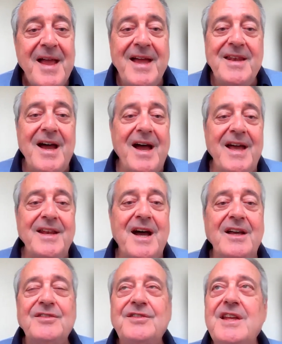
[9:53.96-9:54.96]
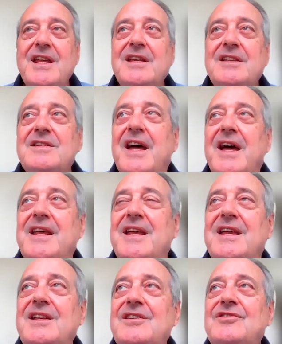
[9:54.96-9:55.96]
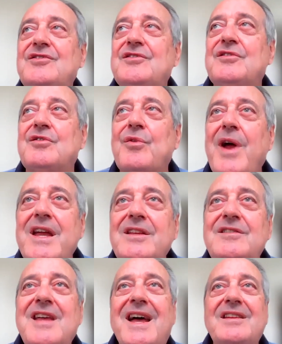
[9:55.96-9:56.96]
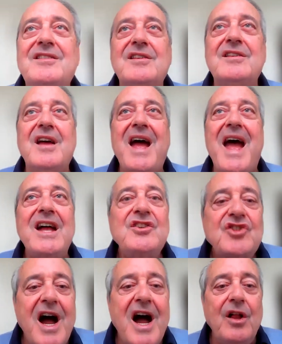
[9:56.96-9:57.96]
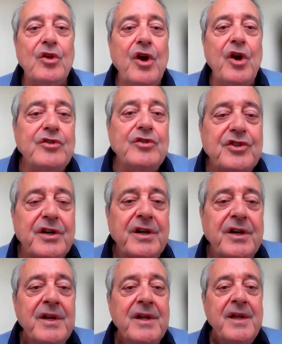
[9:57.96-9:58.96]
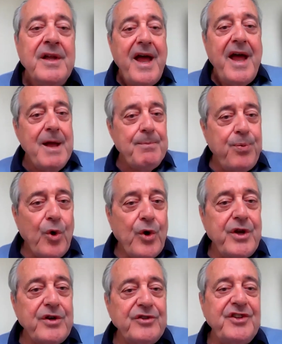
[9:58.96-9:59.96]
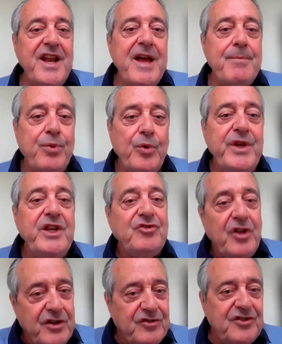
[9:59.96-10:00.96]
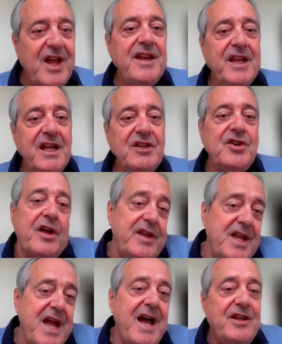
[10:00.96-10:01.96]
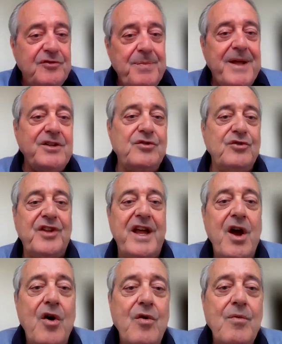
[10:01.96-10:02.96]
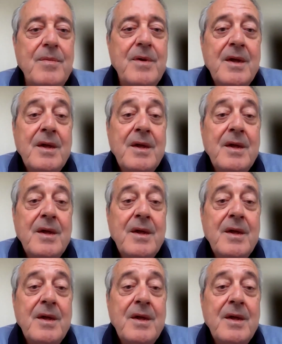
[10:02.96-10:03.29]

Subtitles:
And I think that is great, that agile culture, employers and employees understanding each other. Yes, better to stay home.